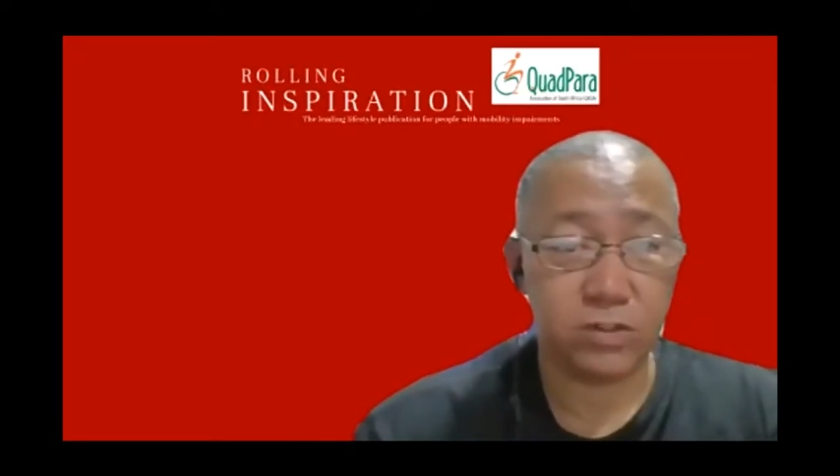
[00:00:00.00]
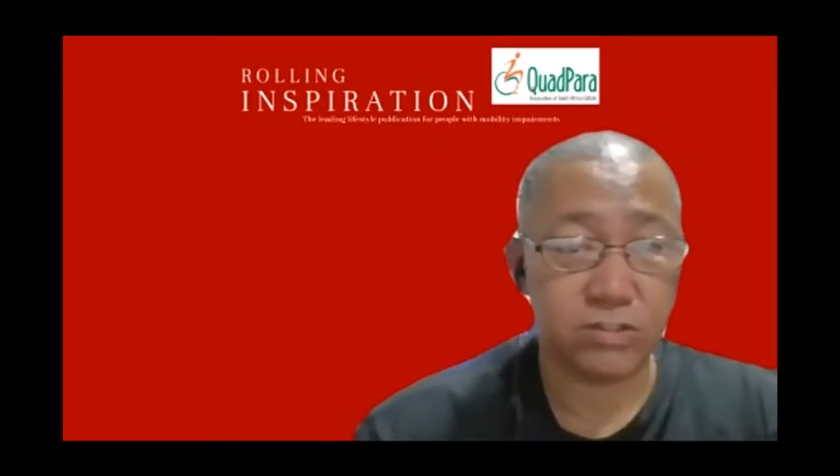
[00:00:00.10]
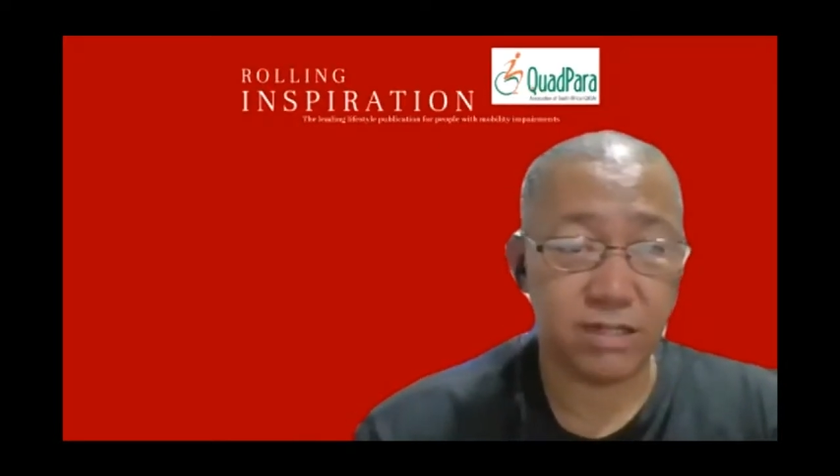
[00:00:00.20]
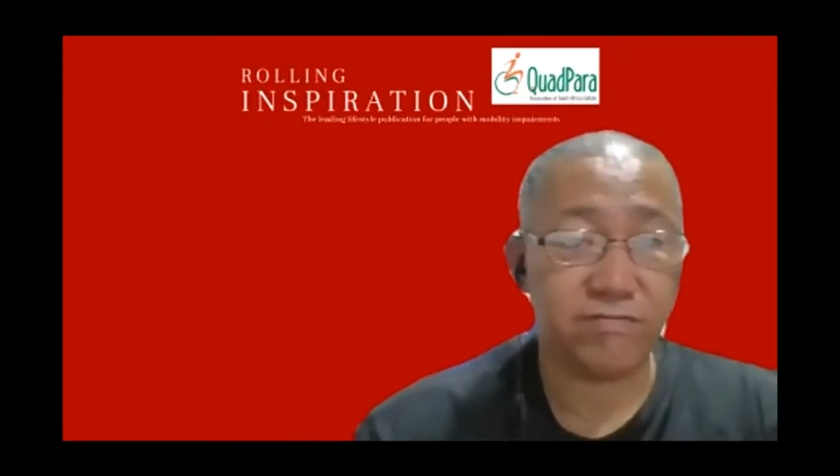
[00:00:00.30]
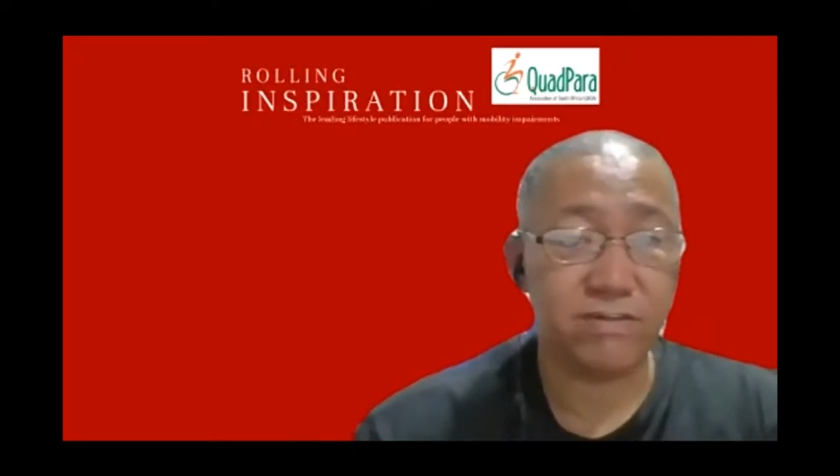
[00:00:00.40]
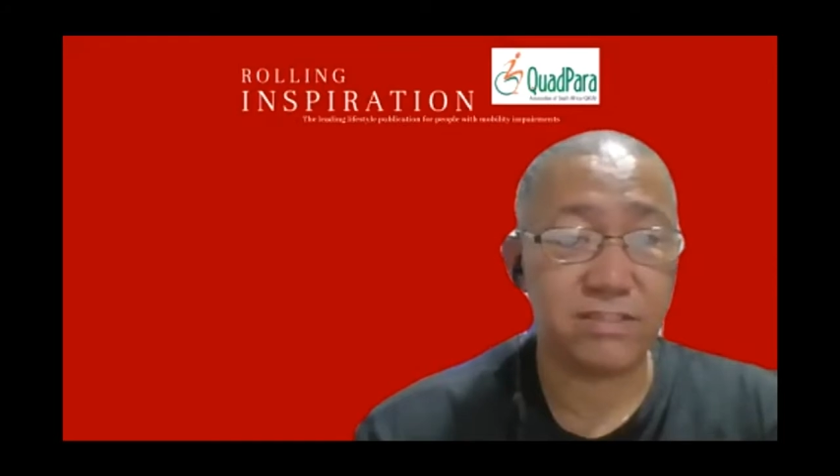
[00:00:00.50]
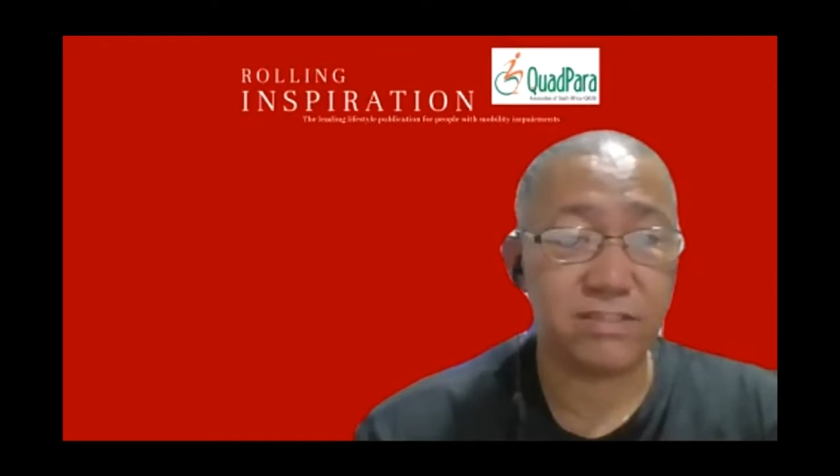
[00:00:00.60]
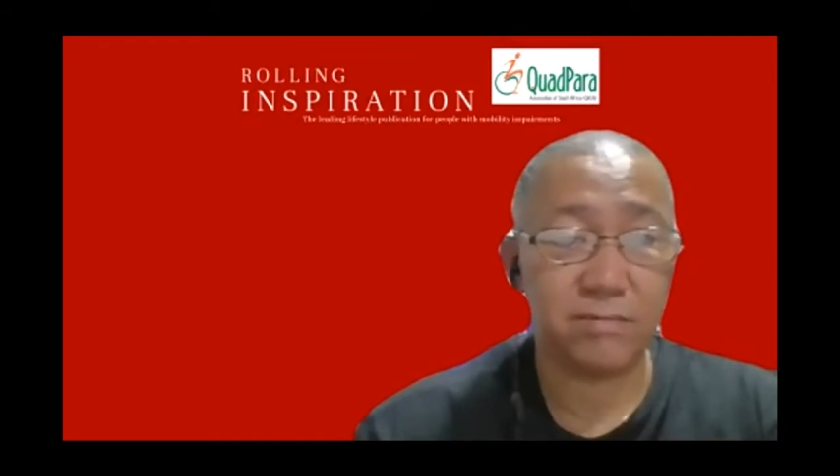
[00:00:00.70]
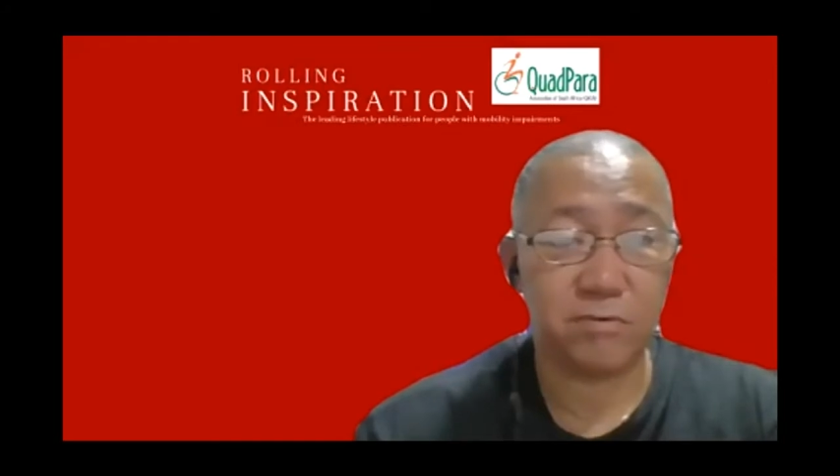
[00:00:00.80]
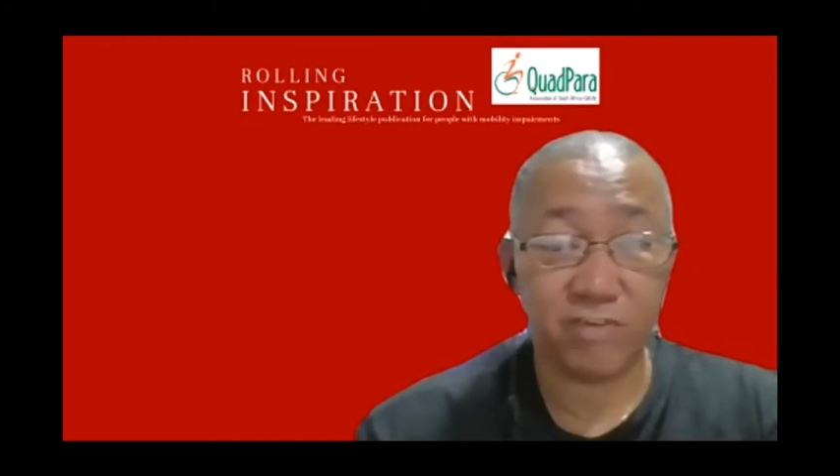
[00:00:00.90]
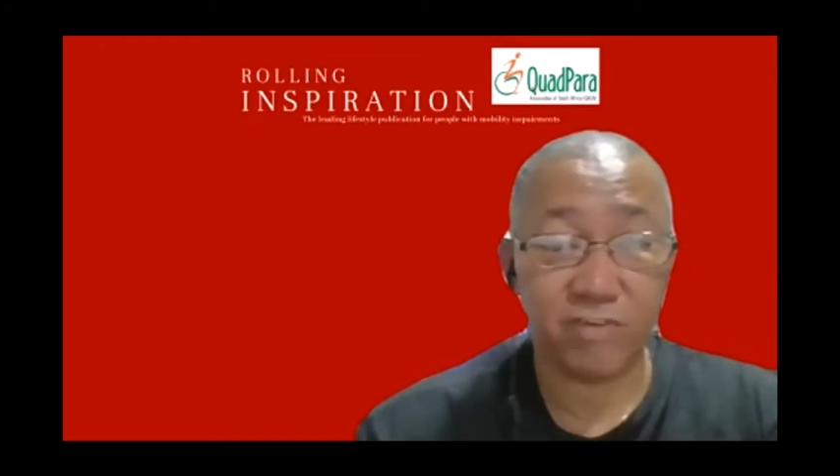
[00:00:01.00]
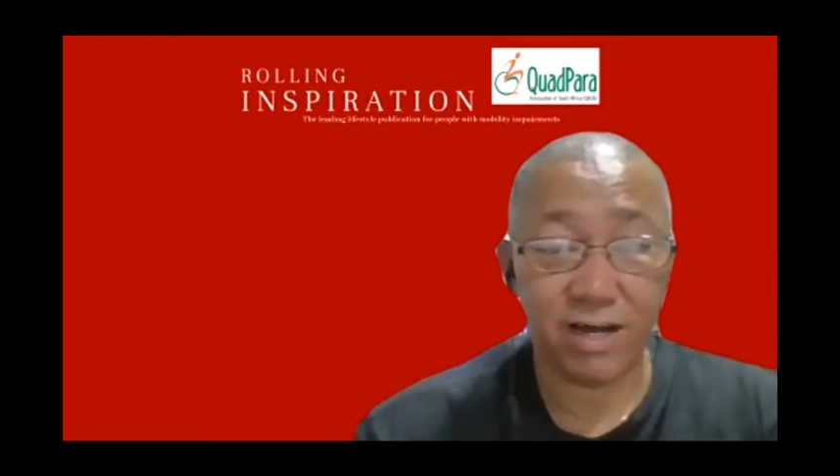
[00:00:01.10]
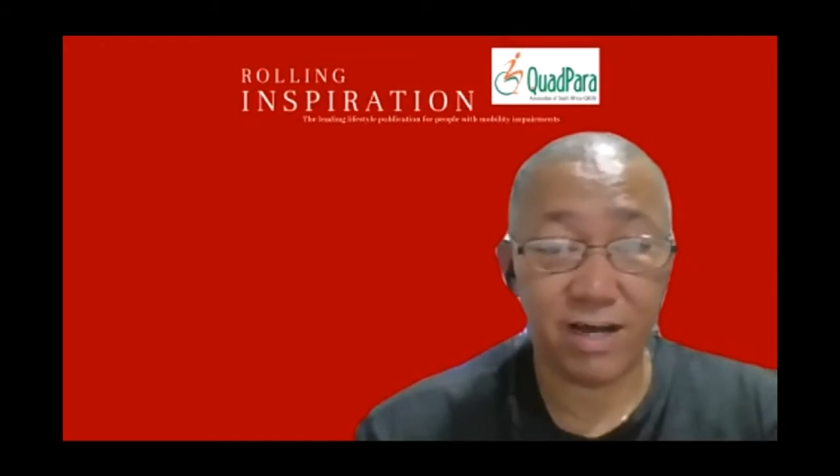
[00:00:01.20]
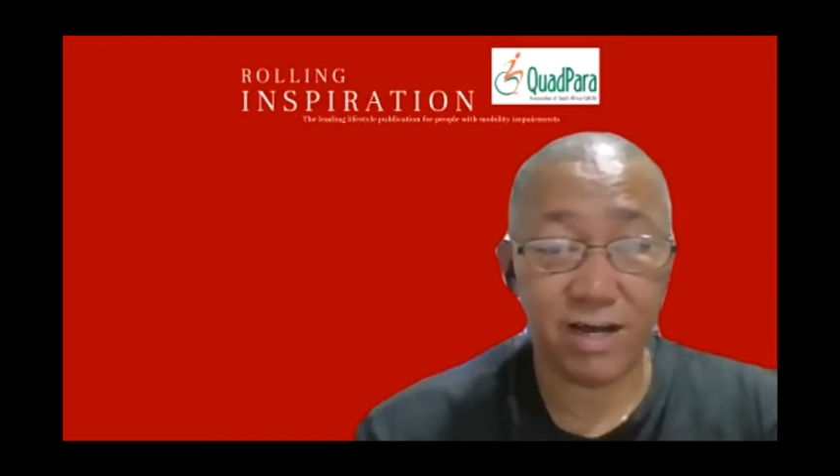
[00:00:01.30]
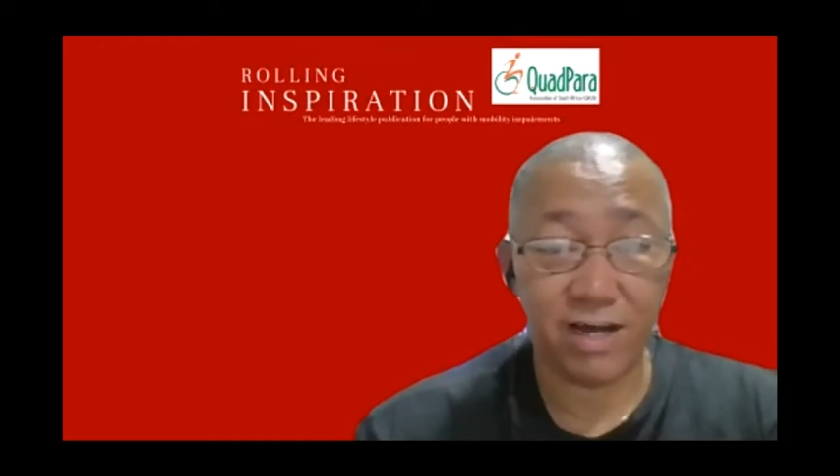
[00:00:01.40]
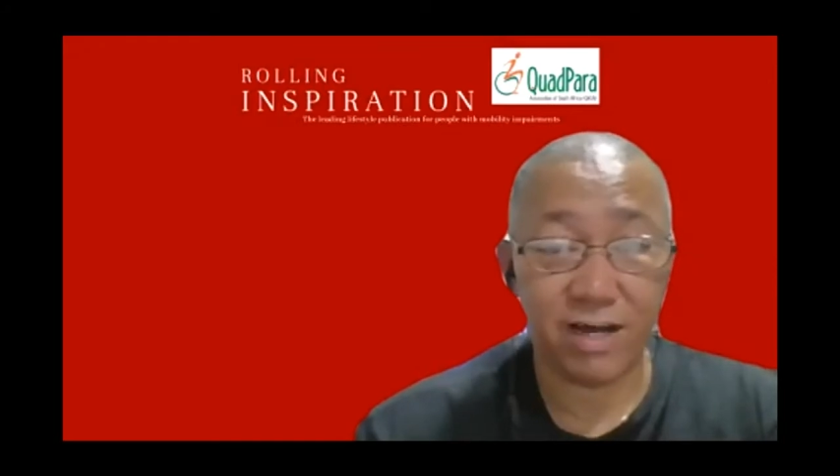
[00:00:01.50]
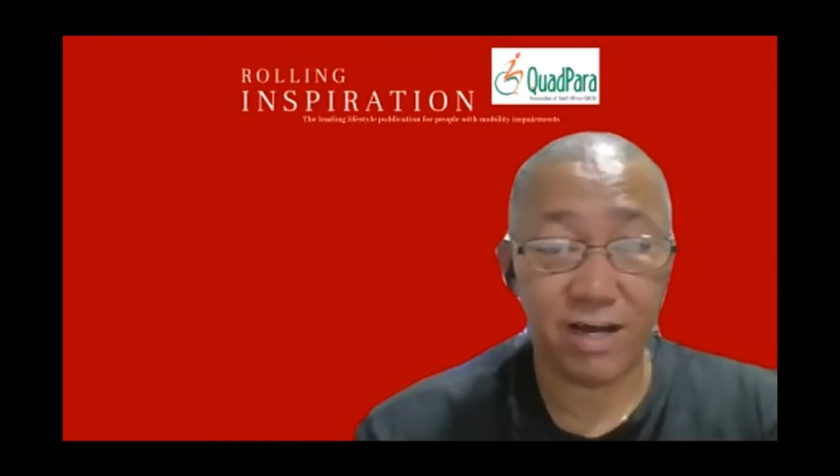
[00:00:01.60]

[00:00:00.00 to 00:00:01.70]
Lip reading: you so selflessly provide